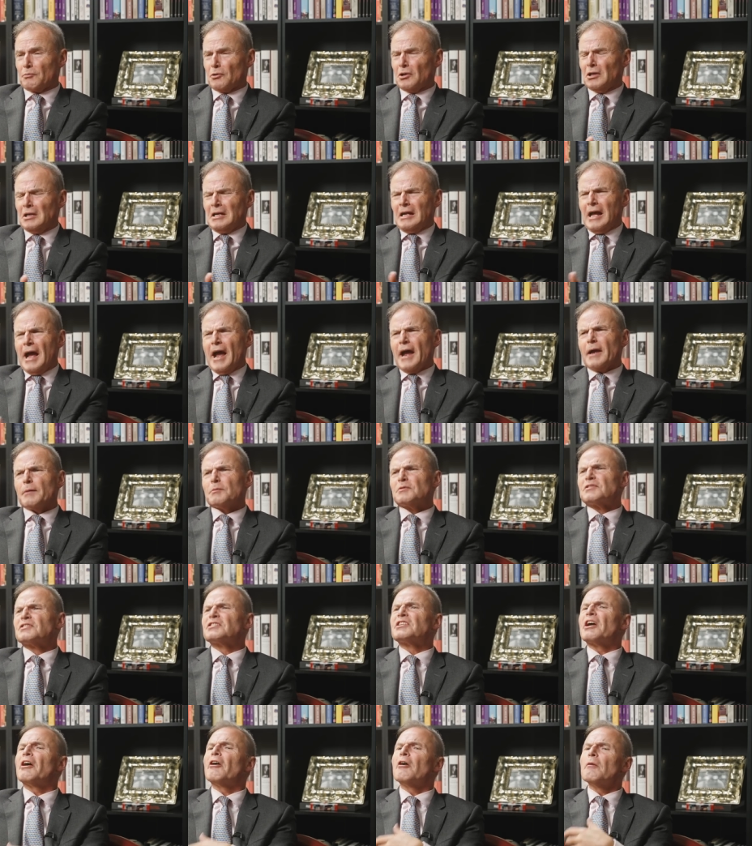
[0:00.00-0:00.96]
But it
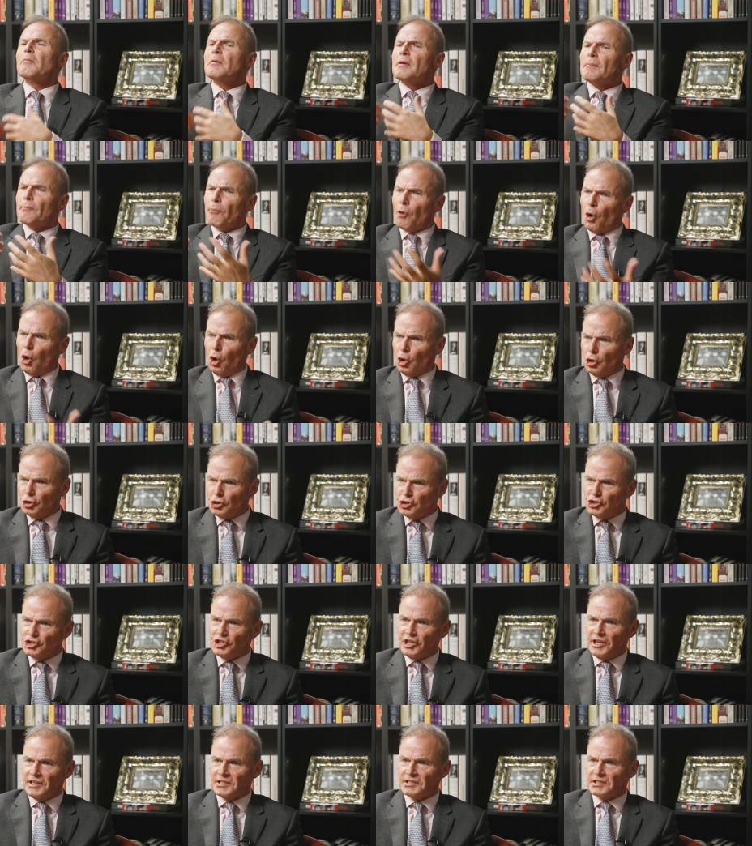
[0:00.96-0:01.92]
was terribly
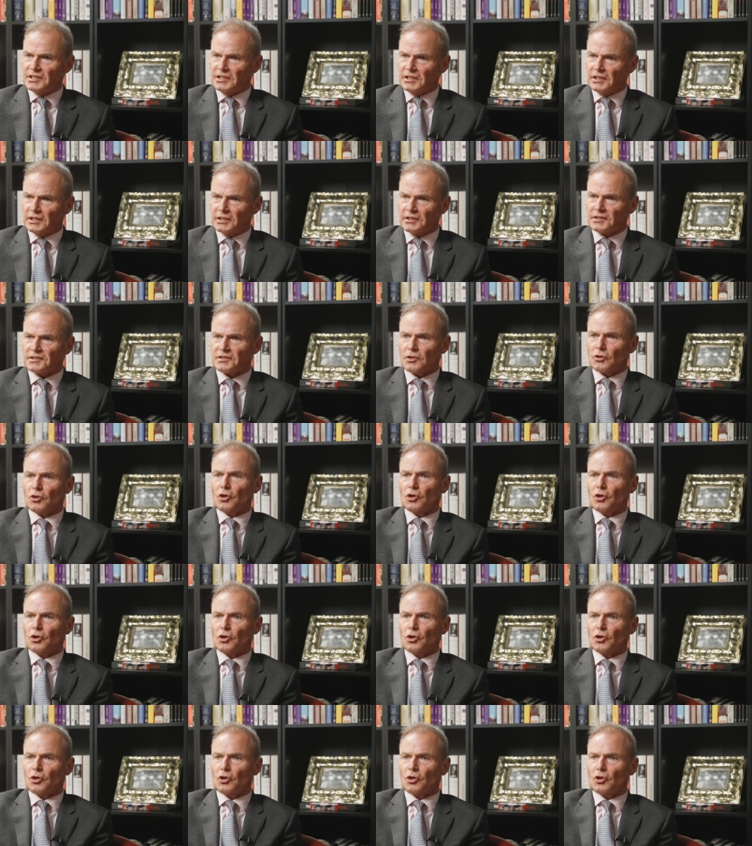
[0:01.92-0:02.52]
apologetic. So